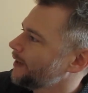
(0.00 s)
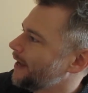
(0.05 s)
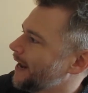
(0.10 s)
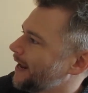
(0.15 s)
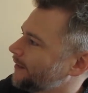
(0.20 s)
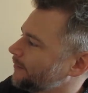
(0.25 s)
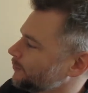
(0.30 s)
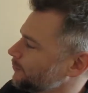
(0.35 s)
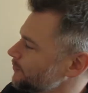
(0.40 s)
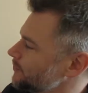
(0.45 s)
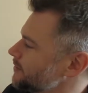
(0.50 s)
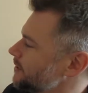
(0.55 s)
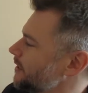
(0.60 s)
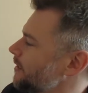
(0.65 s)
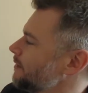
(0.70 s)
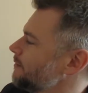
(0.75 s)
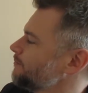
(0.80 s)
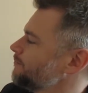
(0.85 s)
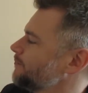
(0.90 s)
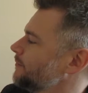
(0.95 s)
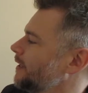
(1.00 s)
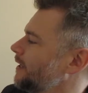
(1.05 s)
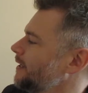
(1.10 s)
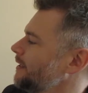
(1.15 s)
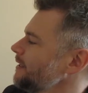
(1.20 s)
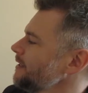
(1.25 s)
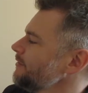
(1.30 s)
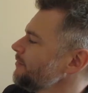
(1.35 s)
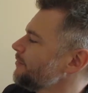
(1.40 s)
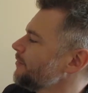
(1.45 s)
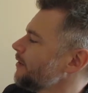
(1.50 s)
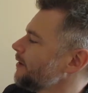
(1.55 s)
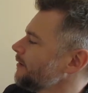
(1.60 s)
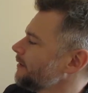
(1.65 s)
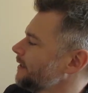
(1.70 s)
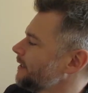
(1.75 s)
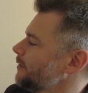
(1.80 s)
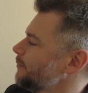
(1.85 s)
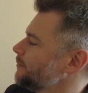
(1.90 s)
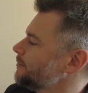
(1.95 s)
antlers there, he
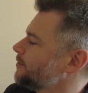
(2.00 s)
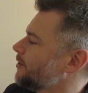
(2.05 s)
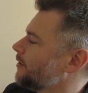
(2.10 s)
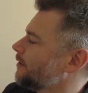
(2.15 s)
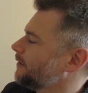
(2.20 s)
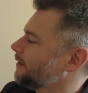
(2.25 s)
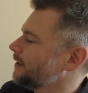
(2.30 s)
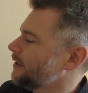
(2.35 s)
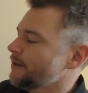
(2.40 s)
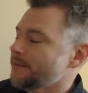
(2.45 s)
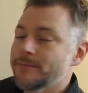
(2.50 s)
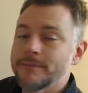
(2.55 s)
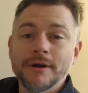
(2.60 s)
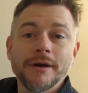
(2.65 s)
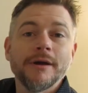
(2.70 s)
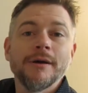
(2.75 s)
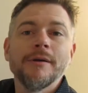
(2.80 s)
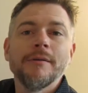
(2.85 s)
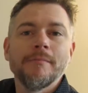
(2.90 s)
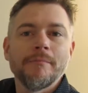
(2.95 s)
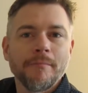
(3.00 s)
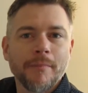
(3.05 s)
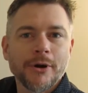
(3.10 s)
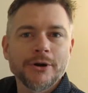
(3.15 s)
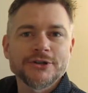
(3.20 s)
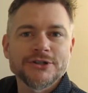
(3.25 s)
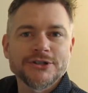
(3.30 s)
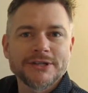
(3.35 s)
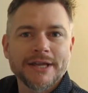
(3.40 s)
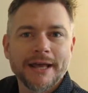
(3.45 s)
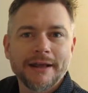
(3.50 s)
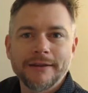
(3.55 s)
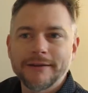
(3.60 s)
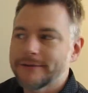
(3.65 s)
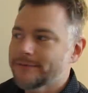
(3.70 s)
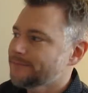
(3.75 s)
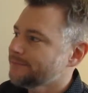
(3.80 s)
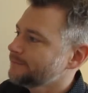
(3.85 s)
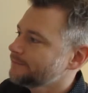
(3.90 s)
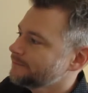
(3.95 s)
thought he would call him Marcel.
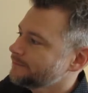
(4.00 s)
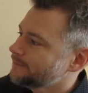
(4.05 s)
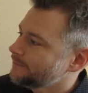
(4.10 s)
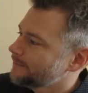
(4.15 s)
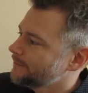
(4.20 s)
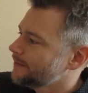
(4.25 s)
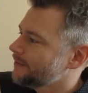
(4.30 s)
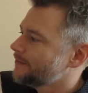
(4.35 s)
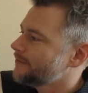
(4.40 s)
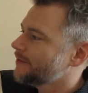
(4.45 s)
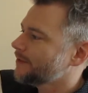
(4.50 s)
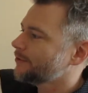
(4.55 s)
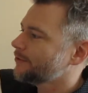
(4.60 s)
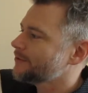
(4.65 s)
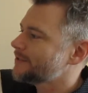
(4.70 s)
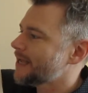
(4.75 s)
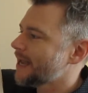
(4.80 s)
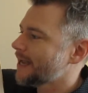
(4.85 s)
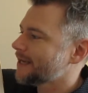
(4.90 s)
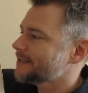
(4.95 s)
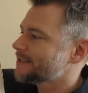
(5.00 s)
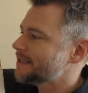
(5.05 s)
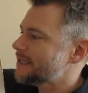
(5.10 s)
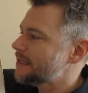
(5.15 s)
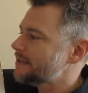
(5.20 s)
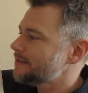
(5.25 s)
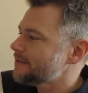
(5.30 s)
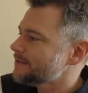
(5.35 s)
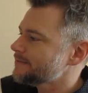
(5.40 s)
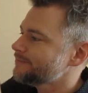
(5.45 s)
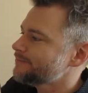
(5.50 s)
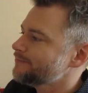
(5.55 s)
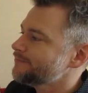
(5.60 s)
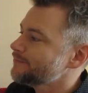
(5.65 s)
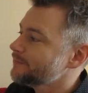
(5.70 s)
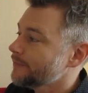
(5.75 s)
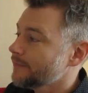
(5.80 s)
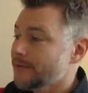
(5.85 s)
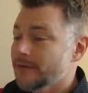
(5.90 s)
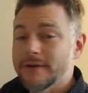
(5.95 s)
And the little tag says,
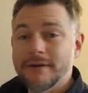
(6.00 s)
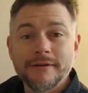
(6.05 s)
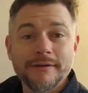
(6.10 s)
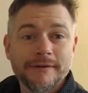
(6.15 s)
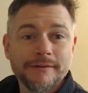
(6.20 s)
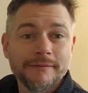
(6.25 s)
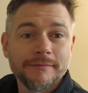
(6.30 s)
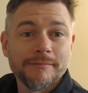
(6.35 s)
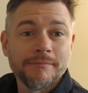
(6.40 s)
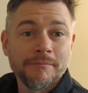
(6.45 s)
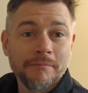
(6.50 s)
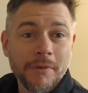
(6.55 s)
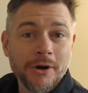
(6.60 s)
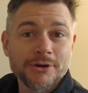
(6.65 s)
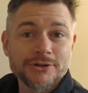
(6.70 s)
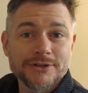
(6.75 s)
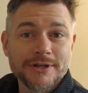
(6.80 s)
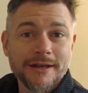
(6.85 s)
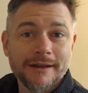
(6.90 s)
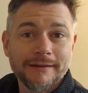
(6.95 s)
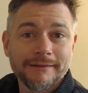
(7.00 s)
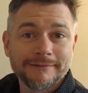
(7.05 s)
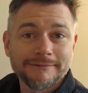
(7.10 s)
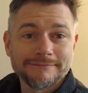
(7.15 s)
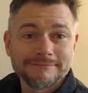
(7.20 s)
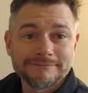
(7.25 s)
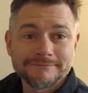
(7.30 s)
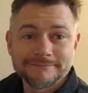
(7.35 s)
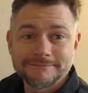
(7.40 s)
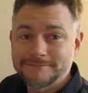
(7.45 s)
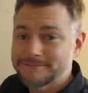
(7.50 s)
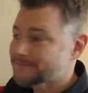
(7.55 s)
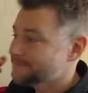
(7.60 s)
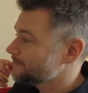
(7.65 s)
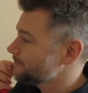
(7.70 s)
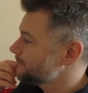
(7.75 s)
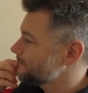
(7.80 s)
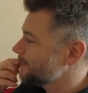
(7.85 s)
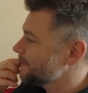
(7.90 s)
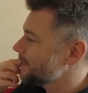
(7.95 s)
Marcel.
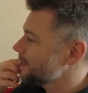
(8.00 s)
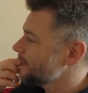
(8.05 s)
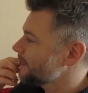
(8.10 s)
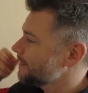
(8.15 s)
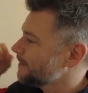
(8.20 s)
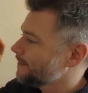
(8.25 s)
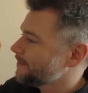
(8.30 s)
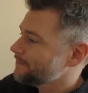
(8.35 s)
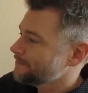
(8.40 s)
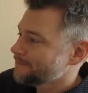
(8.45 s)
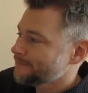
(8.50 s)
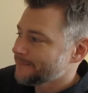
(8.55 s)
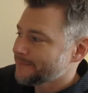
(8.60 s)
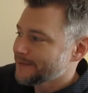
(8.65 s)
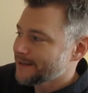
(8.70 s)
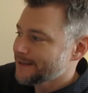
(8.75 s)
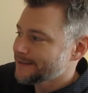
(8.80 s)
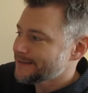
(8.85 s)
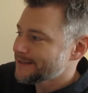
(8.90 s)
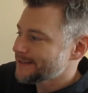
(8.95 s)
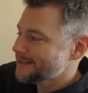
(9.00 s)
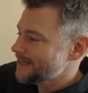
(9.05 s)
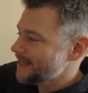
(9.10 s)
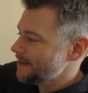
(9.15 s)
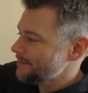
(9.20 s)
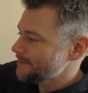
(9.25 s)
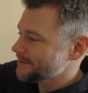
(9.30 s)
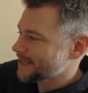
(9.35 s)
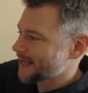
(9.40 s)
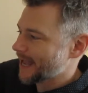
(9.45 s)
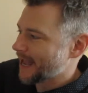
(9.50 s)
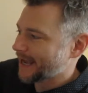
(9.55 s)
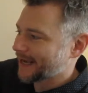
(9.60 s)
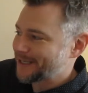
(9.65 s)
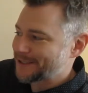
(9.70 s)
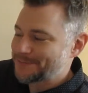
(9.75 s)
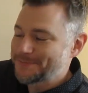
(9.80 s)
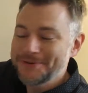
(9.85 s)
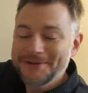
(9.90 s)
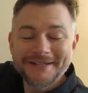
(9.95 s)
It's his name tag. It's his name tag.
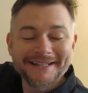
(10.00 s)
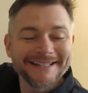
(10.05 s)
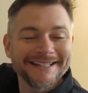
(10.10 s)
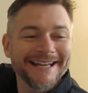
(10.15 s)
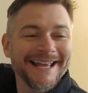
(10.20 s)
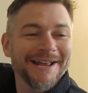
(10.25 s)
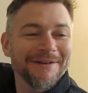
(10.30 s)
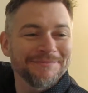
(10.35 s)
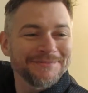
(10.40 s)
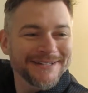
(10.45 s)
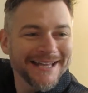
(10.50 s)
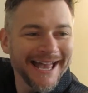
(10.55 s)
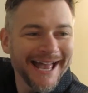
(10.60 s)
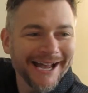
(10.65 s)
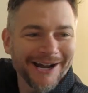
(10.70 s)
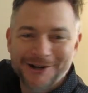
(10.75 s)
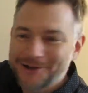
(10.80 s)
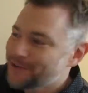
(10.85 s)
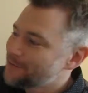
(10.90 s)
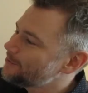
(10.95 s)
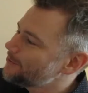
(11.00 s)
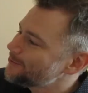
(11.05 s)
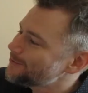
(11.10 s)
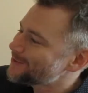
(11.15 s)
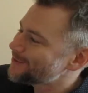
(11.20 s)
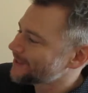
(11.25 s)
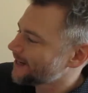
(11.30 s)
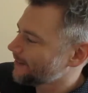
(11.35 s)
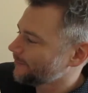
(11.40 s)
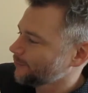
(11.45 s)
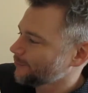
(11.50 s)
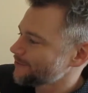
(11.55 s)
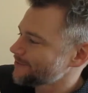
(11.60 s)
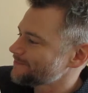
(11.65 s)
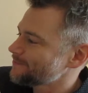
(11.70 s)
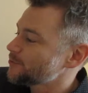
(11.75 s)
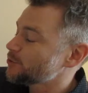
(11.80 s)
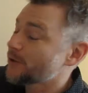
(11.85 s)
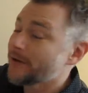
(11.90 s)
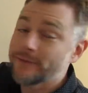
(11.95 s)
He's putting a name tag on the moose's antlers,
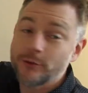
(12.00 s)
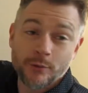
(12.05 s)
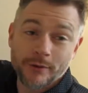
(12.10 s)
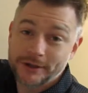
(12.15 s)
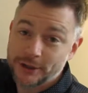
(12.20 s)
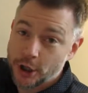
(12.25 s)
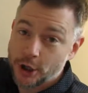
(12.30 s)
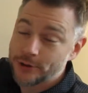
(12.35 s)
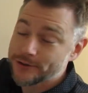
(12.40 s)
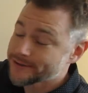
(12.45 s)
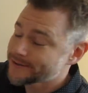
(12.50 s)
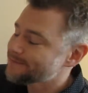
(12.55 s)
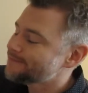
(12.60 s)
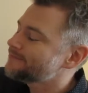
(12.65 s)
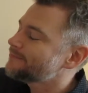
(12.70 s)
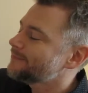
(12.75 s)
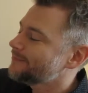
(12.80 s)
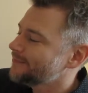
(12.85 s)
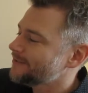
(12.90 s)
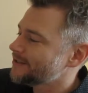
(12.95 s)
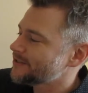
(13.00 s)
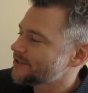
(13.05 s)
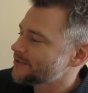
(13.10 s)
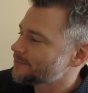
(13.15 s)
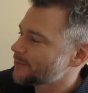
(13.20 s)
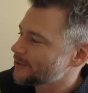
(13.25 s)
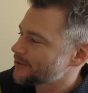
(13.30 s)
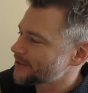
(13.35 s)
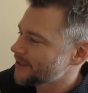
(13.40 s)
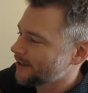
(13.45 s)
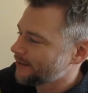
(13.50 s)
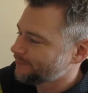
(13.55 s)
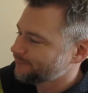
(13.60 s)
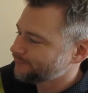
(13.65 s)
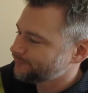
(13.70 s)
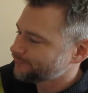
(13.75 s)
so everyone knows this is Marcel.